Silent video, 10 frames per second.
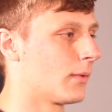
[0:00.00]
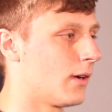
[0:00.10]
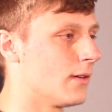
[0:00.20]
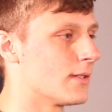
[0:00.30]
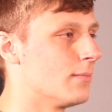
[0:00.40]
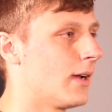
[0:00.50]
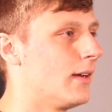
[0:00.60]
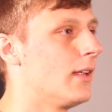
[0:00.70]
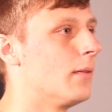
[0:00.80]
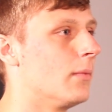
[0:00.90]
calls him
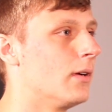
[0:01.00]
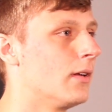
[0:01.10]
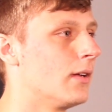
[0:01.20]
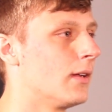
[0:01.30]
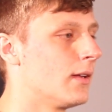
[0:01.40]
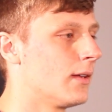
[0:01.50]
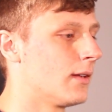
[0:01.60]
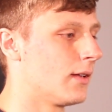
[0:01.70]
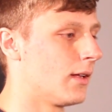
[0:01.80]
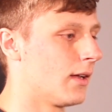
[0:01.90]
by name.
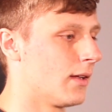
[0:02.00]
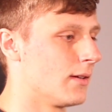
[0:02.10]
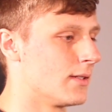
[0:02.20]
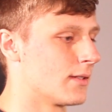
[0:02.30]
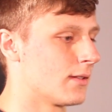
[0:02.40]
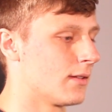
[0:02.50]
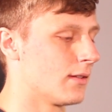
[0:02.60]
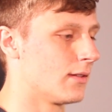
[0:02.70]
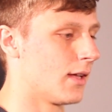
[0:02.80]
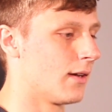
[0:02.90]
And
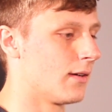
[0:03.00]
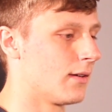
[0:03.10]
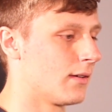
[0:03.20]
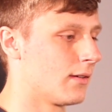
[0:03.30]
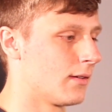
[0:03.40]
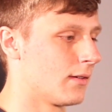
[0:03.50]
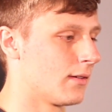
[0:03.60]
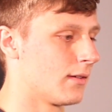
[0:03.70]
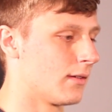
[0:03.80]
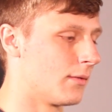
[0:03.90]
that
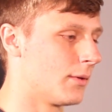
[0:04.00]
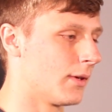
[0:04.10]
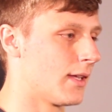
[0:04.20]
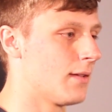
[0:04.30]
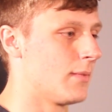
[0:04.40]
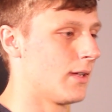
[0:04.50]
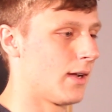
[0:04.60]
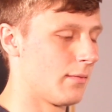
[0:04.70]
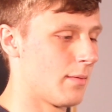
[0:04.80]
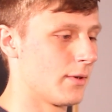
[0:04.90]
really hit me,
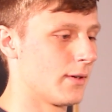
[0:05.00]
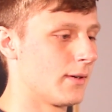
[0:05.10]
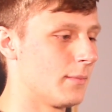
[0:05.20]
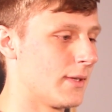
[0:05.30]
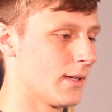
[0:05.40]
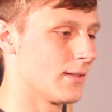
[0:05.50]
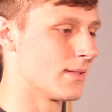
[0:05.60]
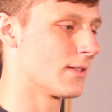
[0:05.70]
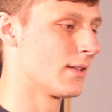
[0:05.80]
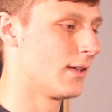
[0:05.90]
I remember,
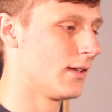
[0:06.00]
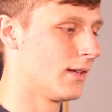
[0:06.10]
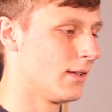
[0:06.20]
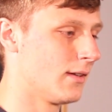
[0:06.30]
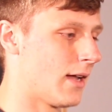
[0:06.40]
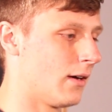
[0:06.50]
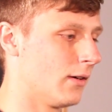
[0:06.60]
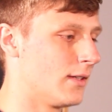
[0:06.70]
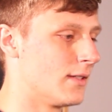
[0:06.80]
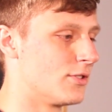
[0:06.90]
because not
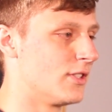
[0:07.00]
only does